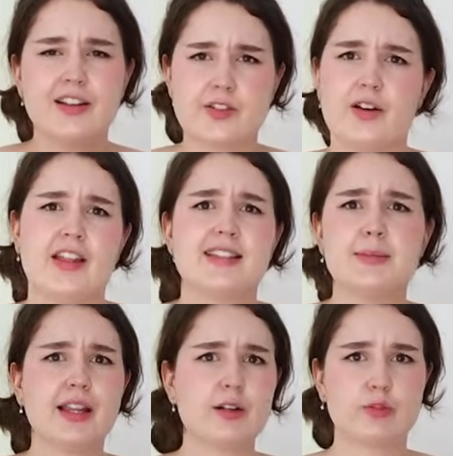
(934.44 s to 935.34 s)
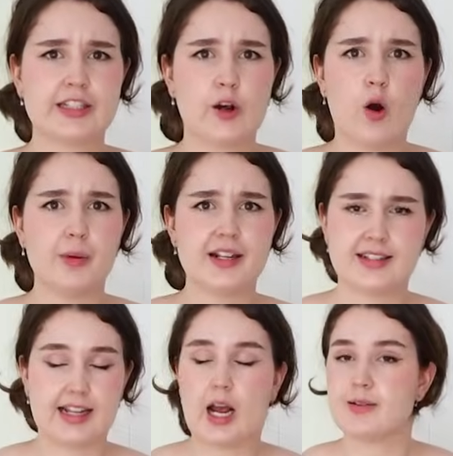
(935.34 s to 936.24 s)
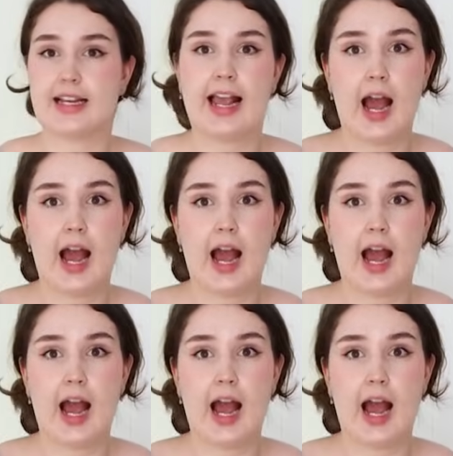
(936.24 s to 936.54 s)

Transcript: Sorry, that seems like really ominous and like, I was like,